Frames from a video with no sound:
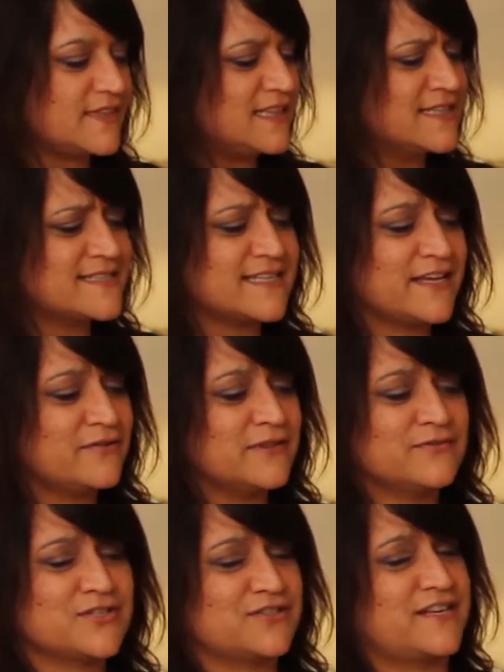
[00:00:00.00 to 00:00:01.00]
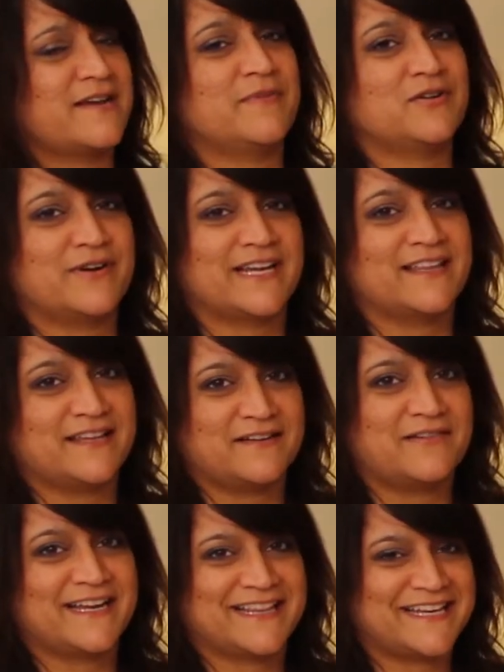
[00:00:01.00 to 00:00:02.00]
Let's say you lose your diamond ring in there,
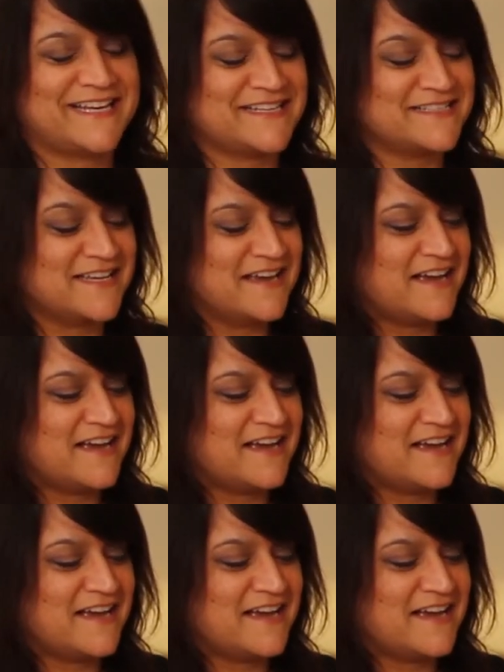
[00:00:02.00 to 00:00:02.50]
right, ladies?